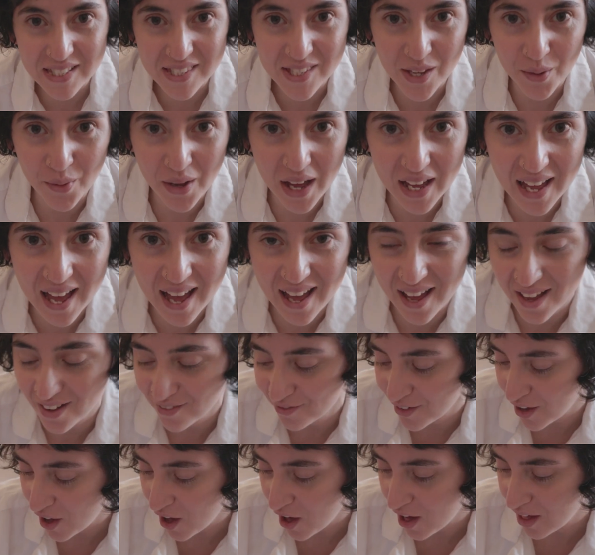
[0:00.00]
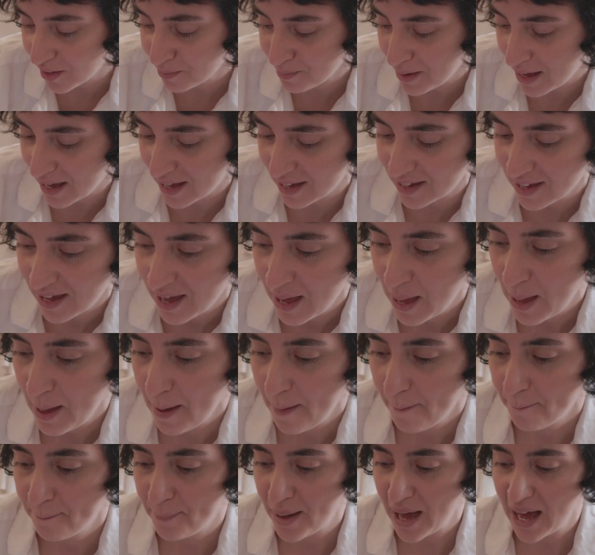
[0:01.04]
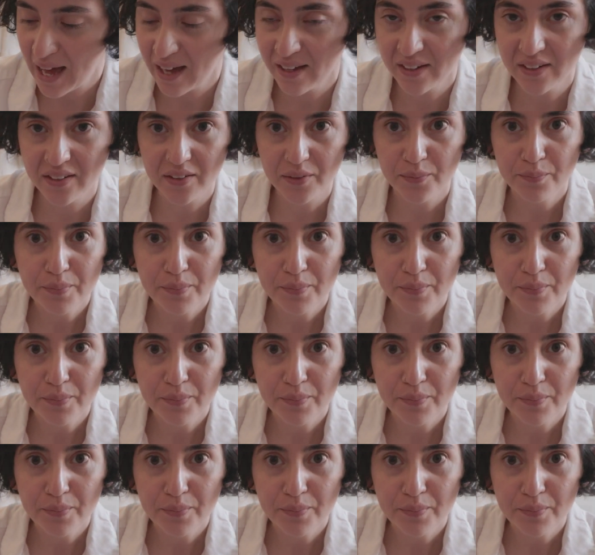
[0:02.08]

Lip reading: so I have all my pattern